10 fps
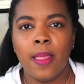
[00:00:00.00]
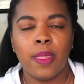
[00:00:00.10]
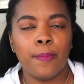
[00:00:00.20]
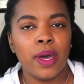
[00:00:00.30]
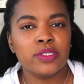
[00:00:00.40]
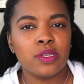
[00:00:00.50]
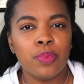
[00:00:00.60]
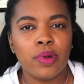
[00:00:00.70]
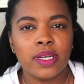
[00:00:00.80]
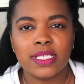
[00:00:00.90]
The most
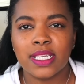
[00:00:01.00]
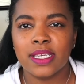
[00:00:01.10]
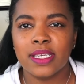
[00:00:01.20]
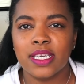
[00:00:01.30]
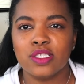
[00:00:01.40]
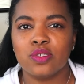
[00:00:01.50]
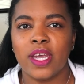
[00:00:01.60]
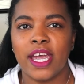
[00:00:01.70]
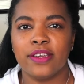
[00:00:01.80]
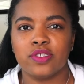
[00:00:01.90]
important thing is to
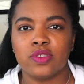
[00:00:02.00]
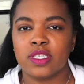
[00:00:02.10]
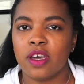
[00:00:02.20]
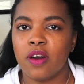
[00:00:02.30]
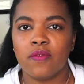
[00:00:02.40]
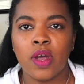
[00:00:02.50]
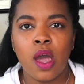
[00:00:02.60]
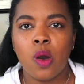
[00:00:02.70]
ask yourself,